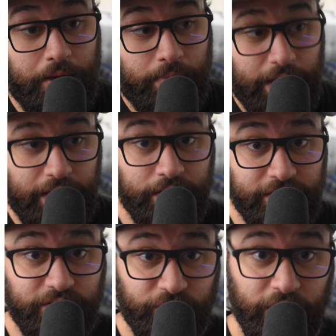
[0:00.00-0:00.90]
It's a
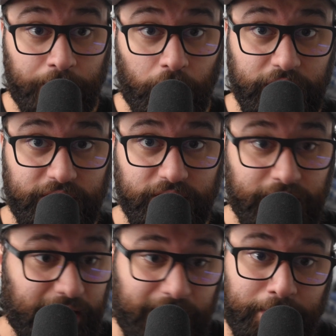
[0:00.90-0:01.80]
fair point. Again,
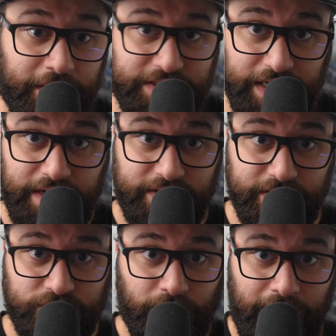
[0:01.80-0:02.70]
I'm not a scientist, so
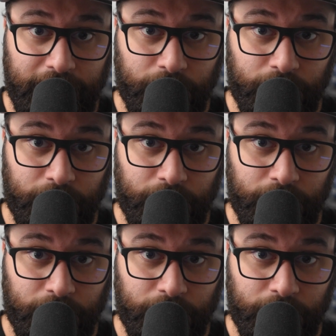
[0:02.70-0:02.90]
I, I don't want to